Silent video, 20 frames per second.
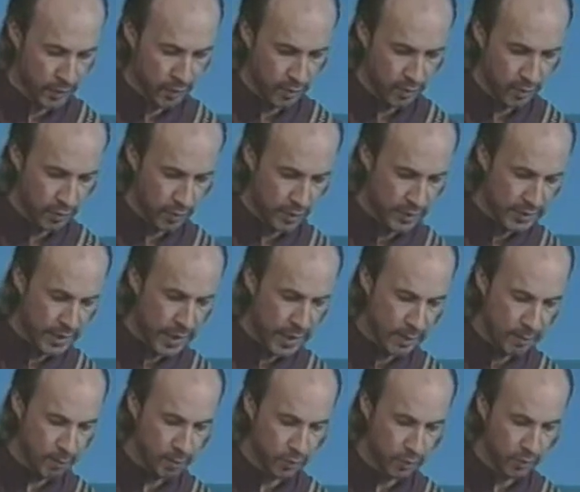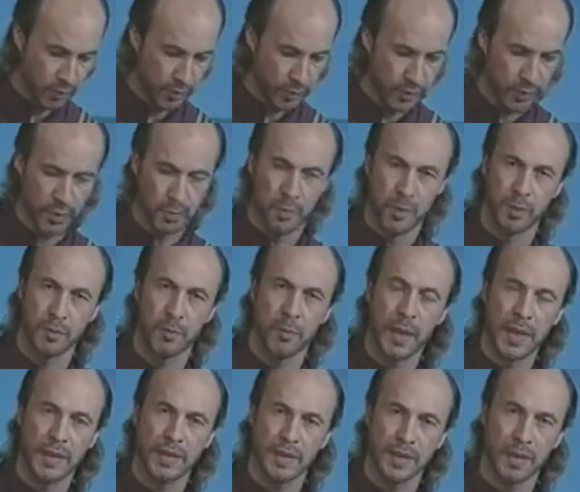for example, the most
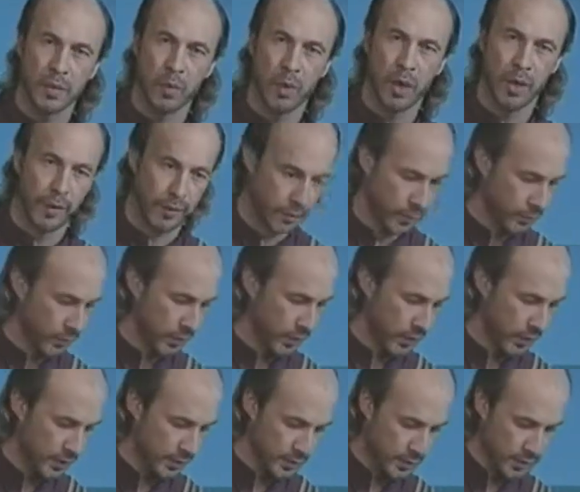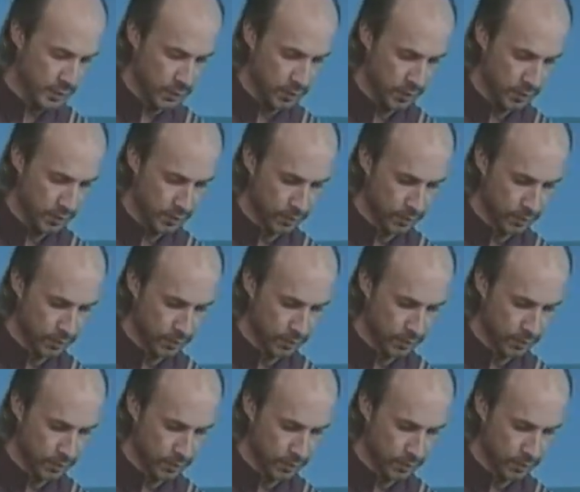basic one is this one.